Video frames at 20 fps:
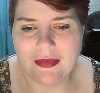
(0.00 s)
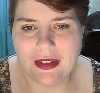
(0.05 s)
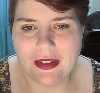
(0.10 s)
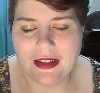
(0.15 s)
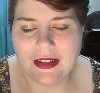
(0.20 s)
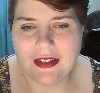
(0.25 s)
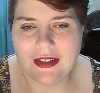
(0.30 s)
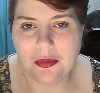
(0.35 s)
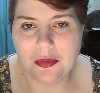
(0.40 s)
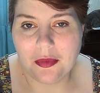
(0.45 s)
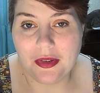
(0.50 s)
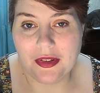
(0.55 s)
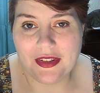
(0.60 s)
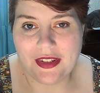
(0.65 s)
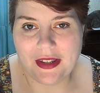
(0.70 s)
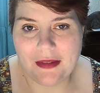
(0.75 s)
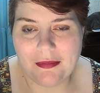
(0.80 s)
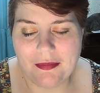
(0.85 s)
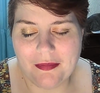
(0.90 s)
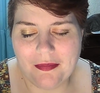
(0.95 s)
So we'll
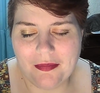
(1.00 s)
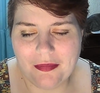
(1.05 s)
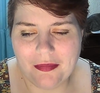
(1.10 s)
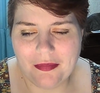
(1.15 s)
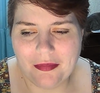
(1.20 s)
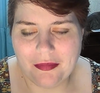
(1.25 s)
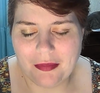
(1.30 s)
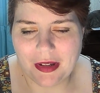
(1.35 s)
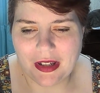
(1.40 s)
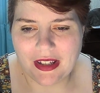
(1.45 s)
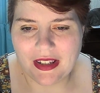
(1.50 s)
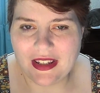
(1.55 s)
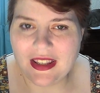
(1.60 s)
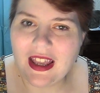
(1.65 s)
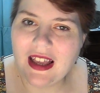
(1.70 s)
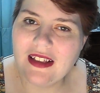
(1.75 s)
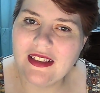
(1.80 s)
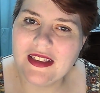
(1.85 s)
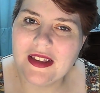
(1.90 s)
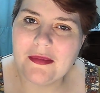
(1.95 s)
see. But
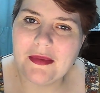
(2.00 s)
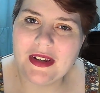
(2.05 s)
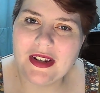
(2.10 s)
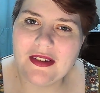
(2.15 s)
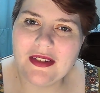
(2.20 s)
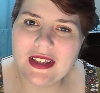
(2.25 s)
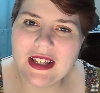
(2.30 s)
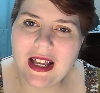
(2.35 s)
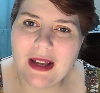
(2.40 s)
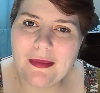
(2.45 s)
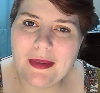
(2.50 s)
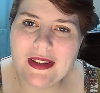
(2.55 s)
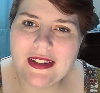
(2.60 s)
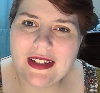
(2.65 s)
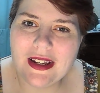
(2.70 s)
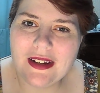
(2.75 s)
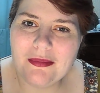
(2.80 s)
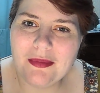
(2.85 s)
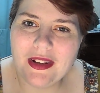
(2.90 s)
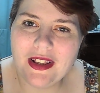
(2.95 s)
yeah, let me know in the comments
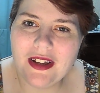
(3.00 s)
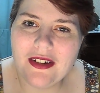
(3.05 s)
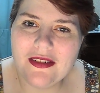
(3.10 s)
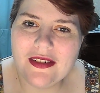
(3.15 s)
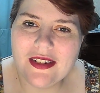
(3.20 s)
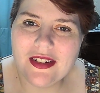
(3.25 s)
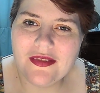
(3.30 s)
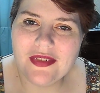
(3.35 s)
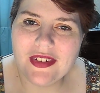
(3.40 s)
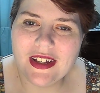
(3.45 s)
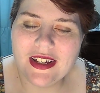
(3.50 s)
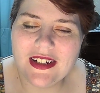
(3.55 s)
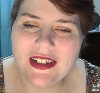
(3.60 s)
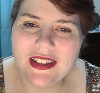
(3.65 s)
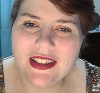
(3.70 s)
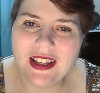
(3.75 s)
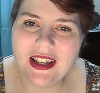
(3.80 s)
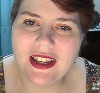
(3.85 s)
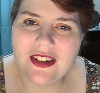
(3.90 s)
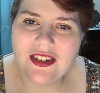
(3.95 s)
down below. Don't forget
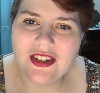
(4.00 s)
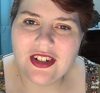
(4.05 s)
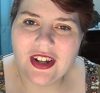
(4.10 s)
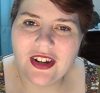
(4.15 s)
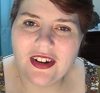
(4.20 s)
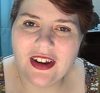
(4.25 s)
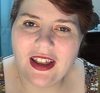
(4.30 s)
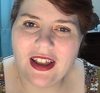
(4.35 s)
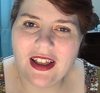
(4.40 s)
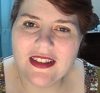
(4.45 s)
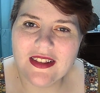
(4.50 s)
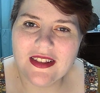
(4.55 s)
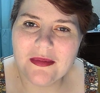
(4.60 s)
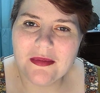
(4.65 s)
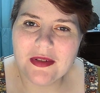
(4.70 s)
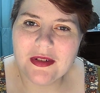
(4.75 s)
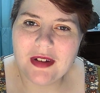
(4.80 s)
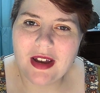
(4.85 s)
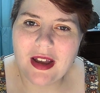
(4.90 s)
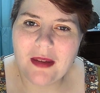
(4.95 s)
to like, share, and
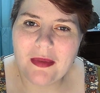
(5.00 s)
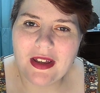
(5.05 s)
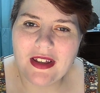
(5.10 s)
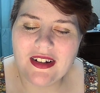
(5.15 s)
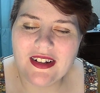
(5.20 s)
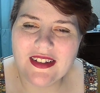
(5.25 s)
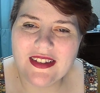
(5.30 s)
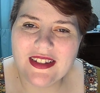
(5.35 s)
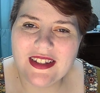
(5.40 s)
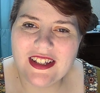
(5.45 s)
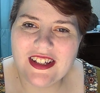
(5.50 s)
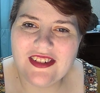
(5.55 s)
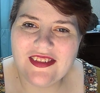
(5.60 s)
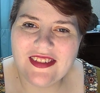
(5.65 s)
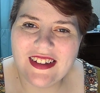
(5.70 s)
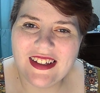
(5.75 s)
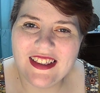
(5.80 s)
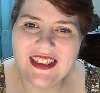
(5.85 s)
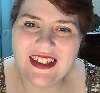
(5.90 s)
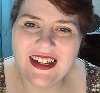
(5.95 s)
subscribe, and I'll see you
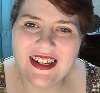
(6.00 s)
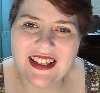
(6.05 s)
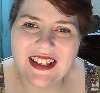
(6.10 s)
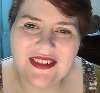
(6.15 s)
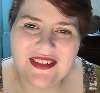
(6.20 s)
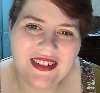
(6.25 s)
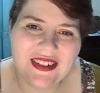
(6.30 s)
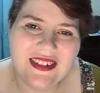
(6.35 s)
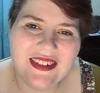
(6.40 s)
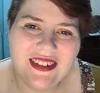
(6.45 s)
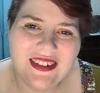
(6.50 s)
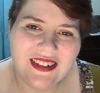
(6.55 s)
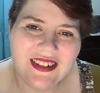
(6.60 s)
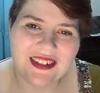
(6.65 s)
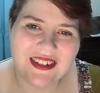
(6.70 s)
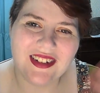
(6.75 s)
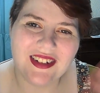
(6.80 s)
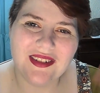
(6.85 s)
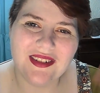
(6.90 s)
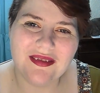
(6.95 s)
in the next one.
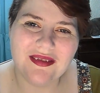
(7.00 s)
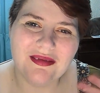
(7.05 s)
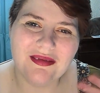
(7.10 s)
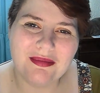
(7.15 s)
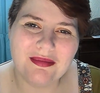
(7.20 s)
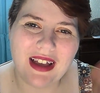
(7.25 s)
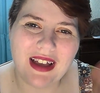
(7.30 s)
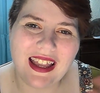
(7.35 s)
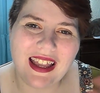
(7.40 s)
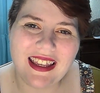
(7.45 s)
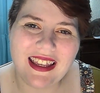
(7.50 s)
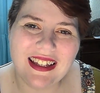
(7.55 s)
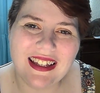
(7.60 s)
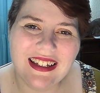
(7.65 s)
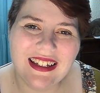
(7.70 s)
Bye!